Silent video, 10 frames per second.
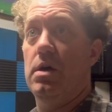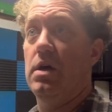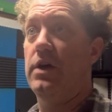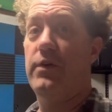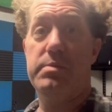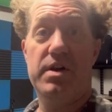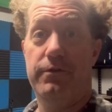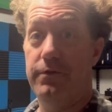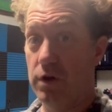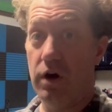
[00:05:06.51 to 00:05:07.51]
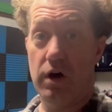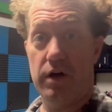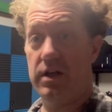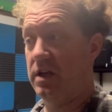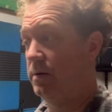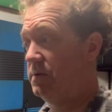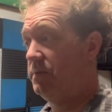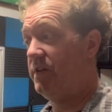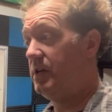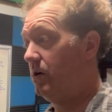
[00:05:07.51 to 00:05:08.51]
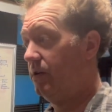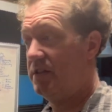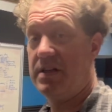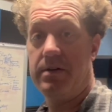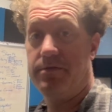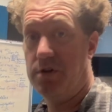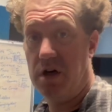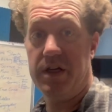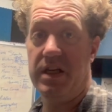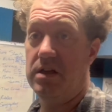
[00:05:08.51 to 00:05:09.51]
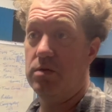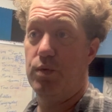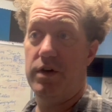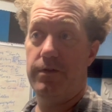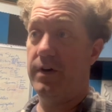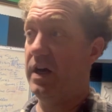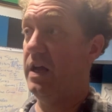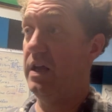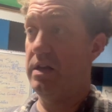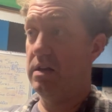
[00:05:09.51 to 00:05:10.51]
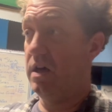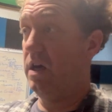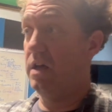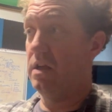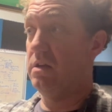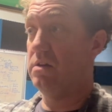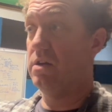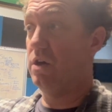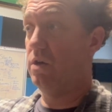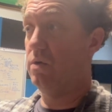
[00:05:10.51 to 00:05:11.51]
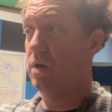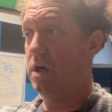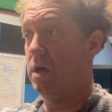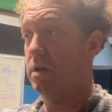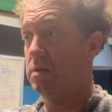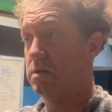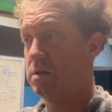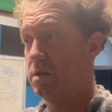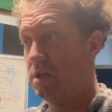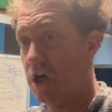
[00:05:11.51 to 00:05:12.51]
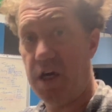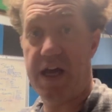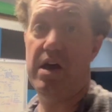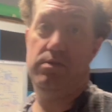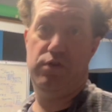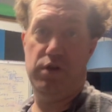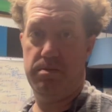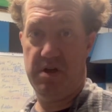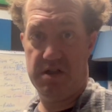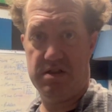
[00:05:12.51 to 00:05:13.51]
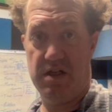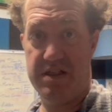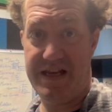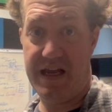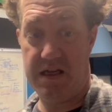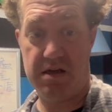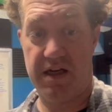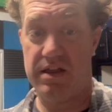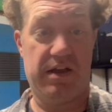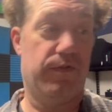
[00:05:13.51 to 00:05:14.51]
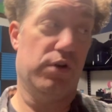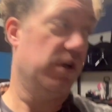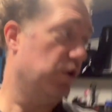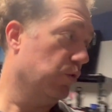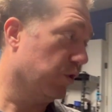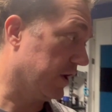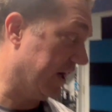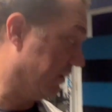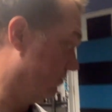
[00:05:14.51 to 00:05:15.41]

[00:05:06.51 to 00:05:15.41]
if I'm going to vlog and I'm spending all this time vlogging, what if I, uh, you know, uh, cut out 30 minutes a day? Kind of like if you're going to go work out,